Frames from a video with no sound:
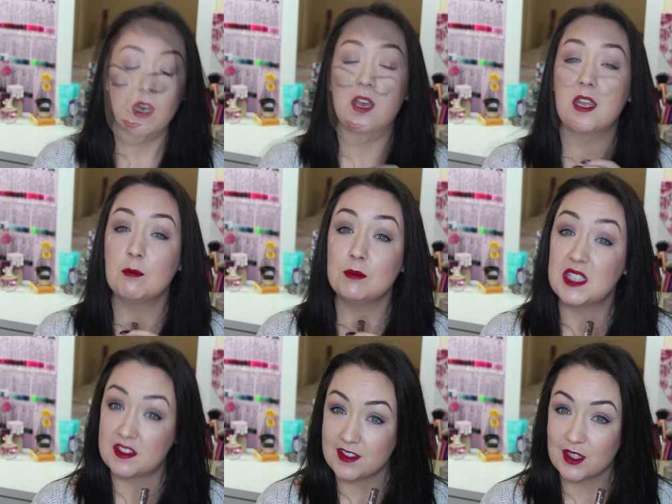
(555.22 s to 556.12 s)
I'm
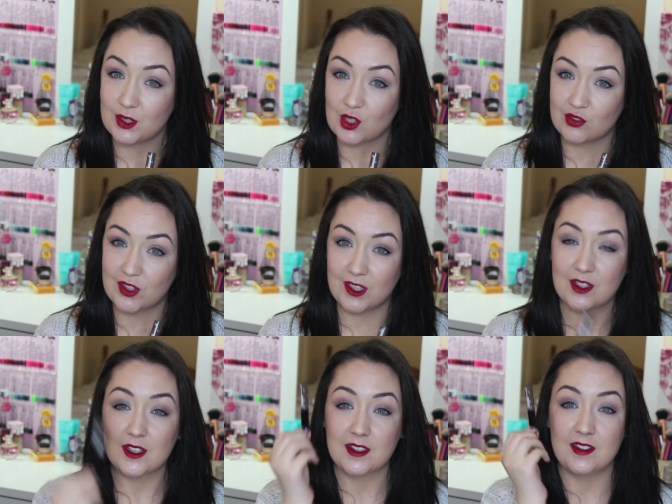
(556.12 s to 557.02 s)
still
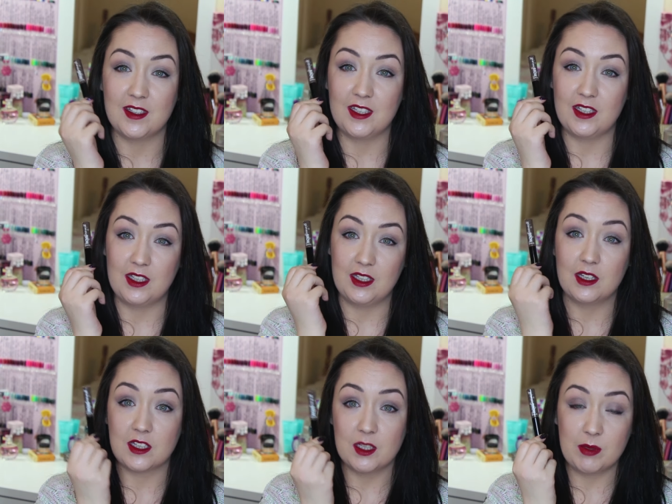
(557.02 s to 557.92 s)
loving
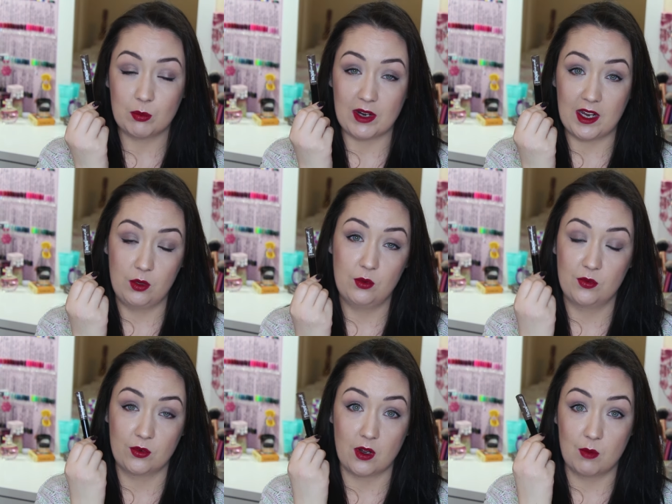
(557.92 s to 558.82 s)
the Gimme Brow
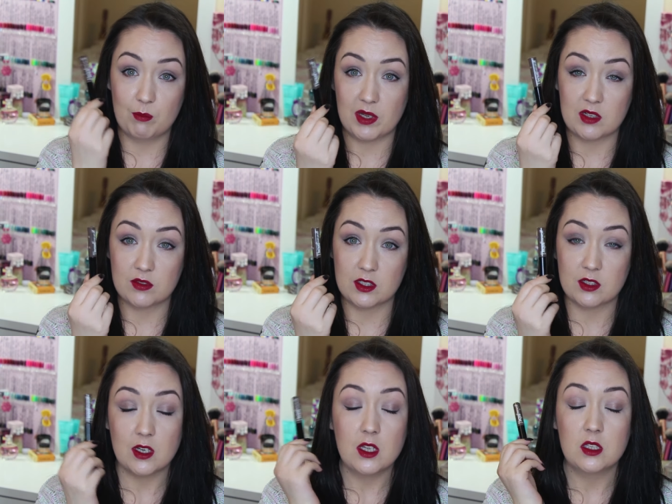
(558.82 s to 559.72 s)
from
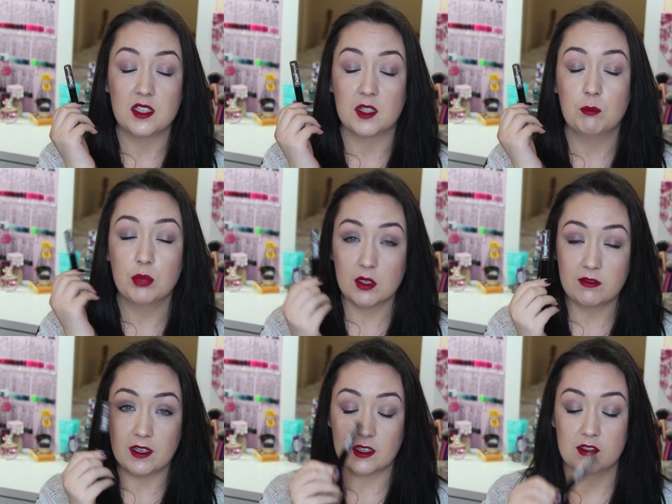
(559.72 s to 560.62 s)
Benefit. This is
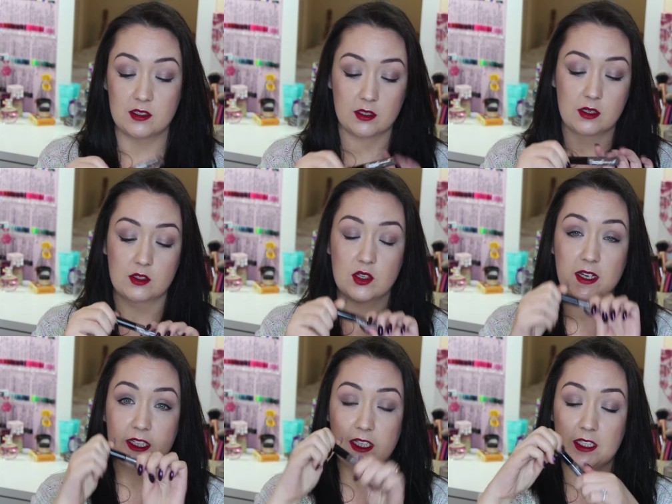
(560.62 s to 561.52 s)
perfect,
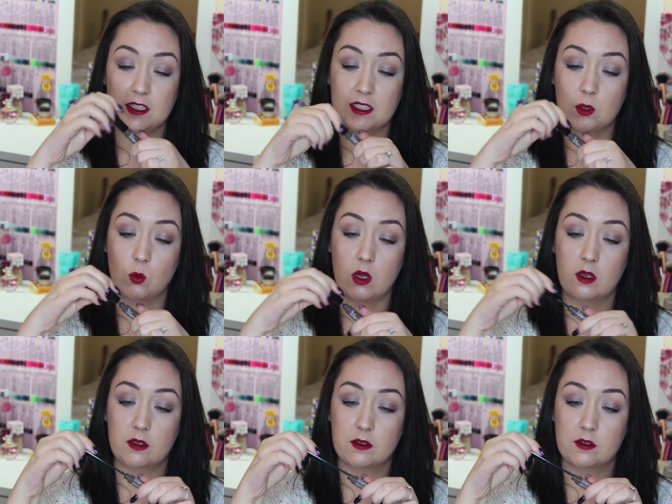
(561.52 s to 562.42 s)
tiny little
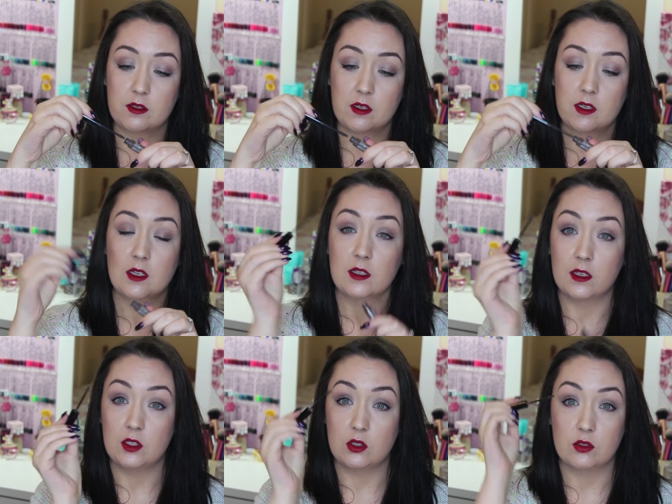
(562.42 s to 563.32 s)
wand
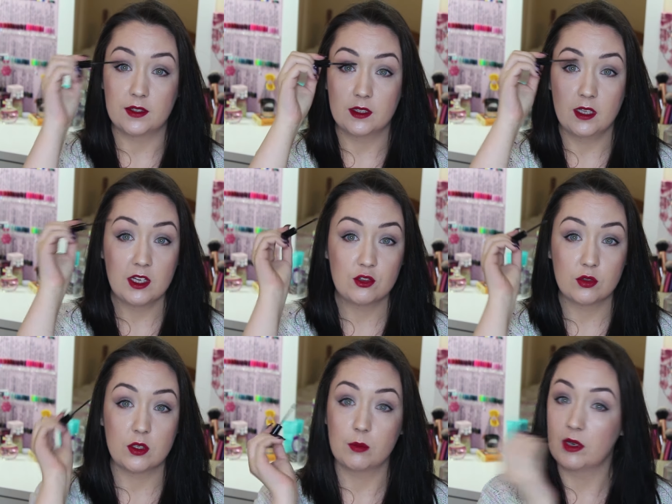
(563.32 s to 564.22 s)
that you can just
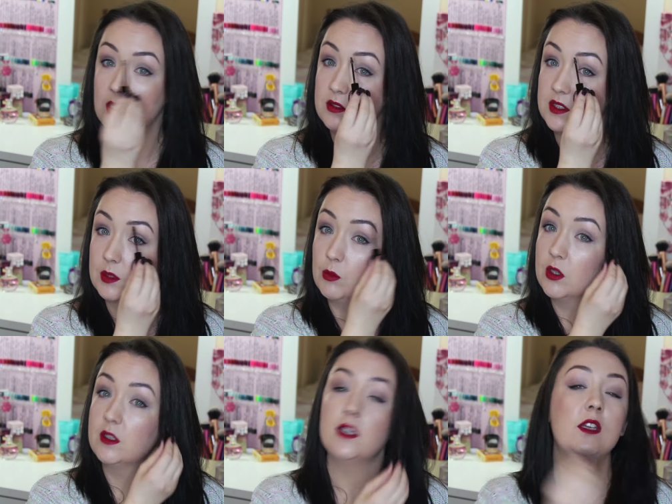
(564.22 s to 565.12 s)
lash through your brows in the
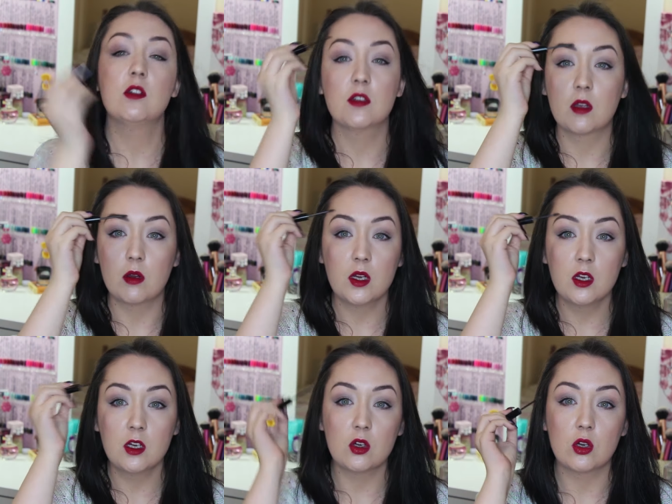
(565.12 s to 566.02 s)
morning. You just go,
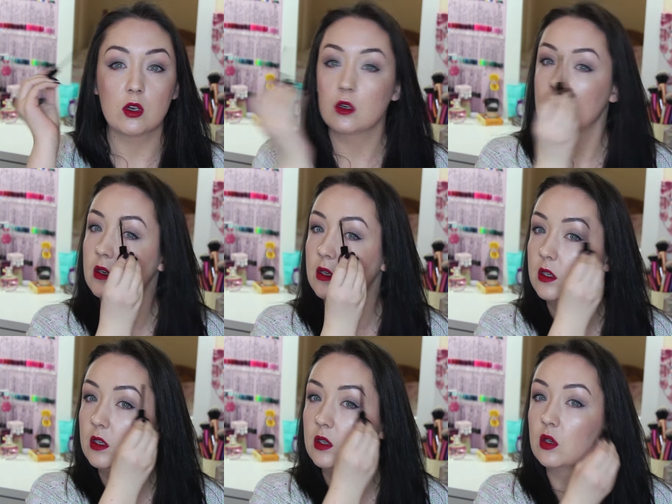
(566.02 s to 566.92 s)
uh-uh,
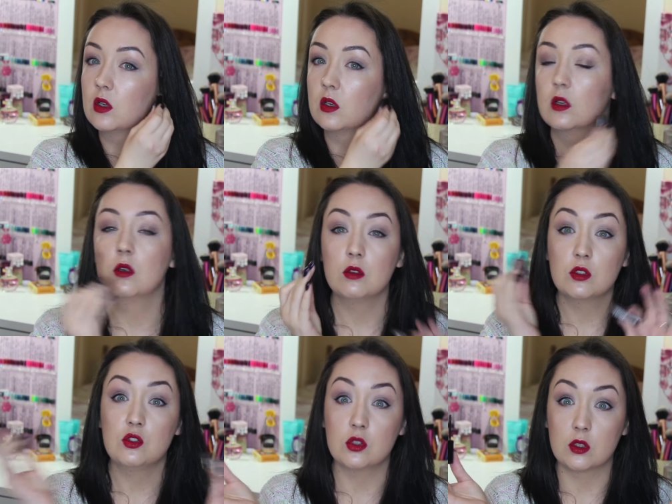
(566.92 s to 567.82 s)
uh-uh,
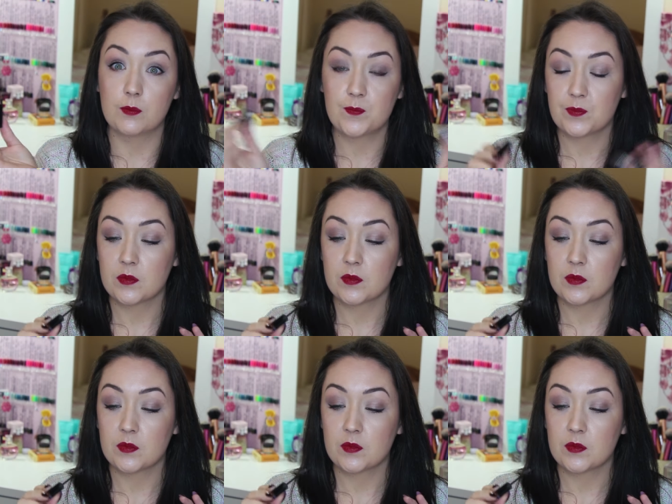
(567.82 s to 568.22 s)
done.